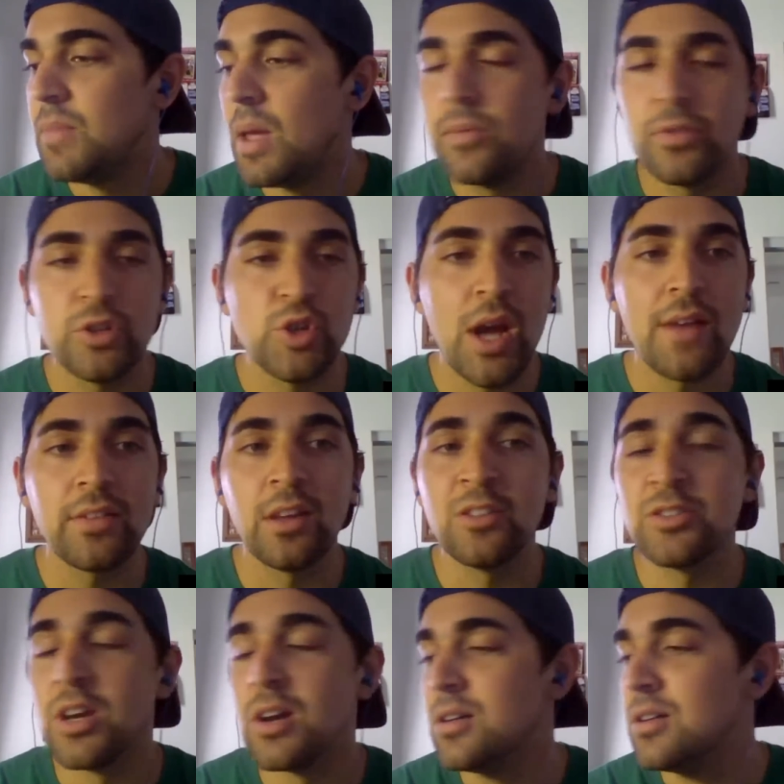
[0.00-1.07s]
Maybe for
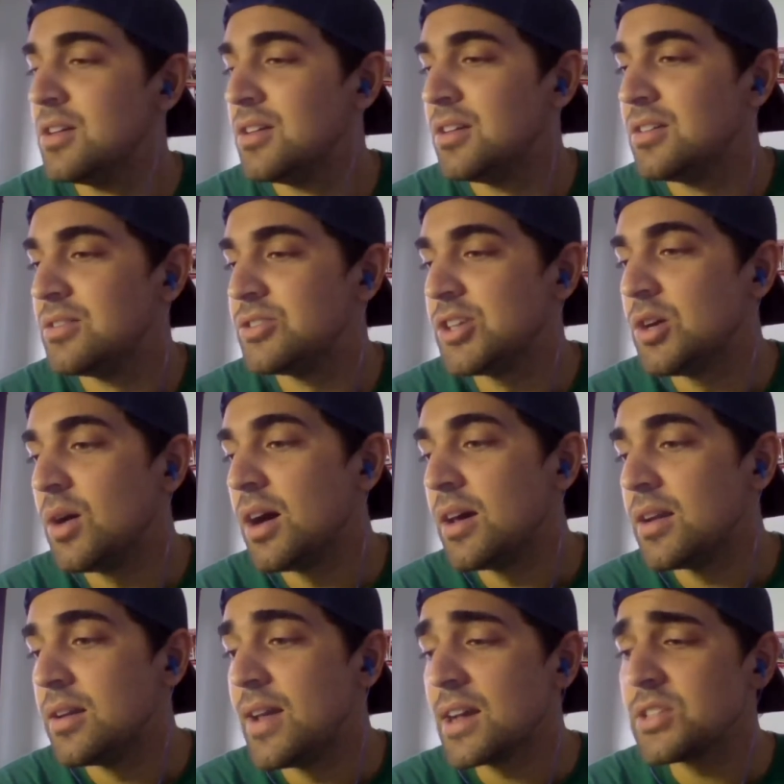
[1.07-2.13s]
DraftKings, though.
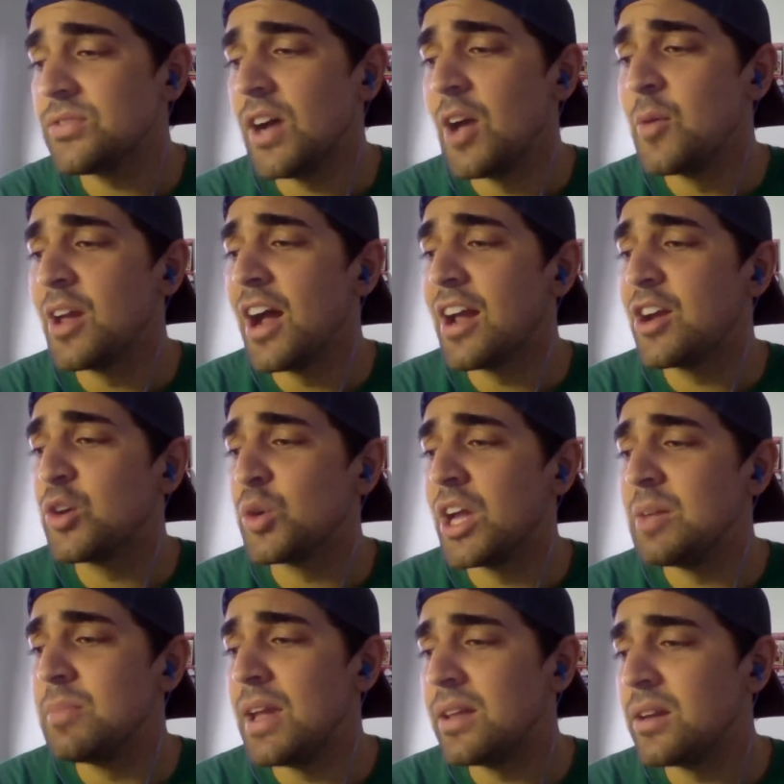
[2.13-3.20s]
So next fight, we got
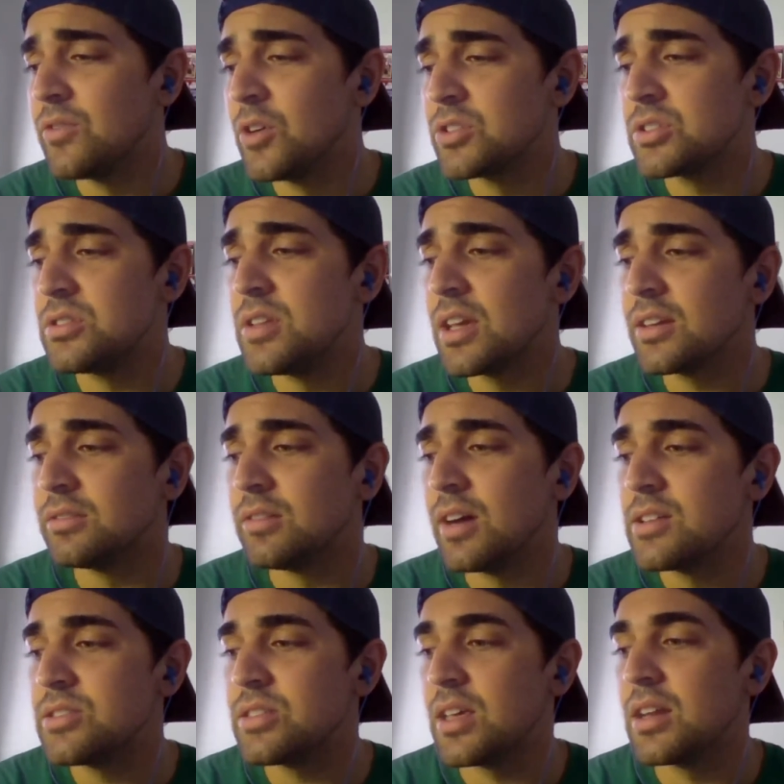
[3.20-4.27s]
Gray Maynard versus Nick
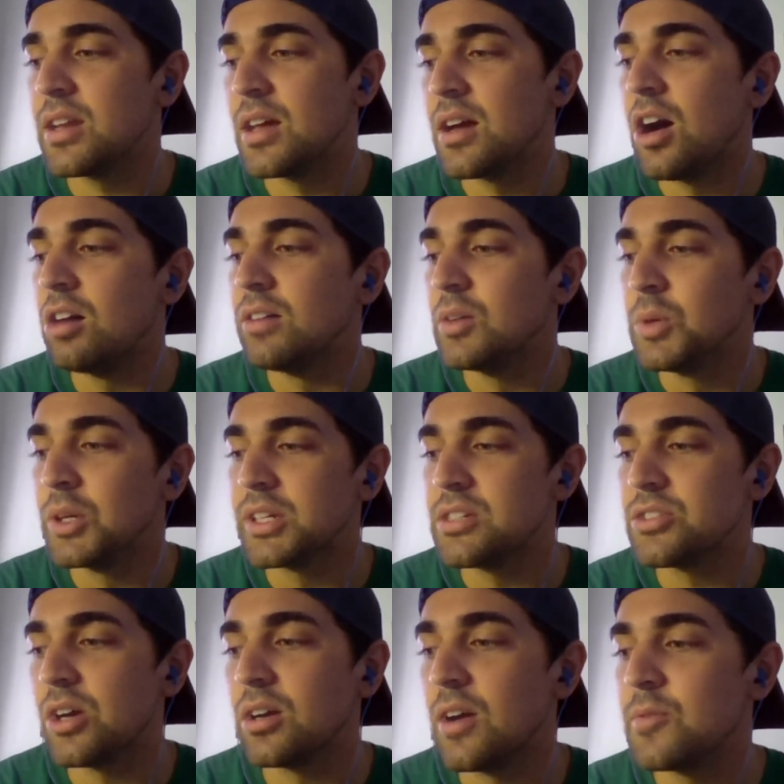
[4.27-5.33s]
Lentz, and I'll let Ricky
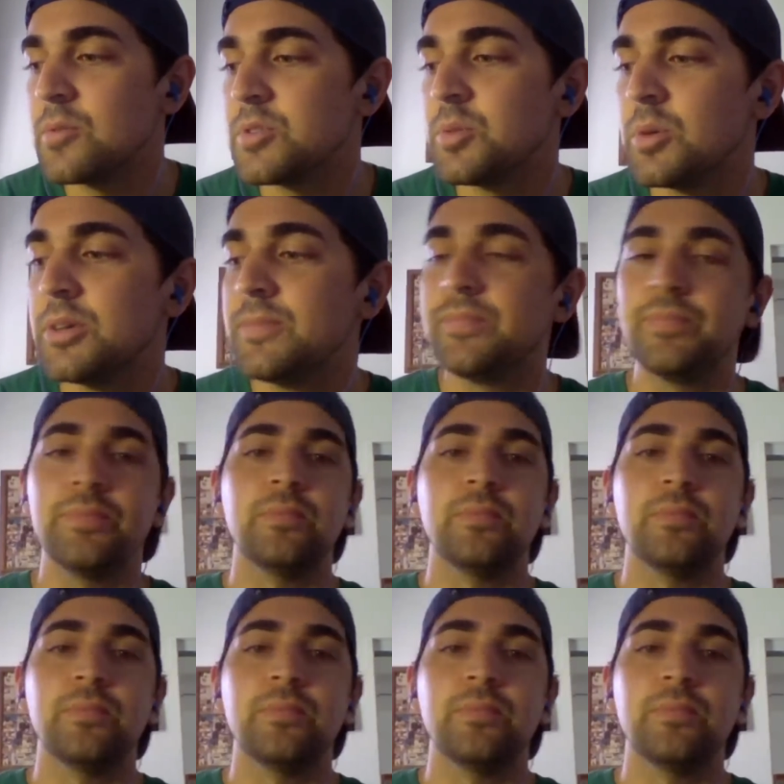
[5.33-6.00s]
start off with this one.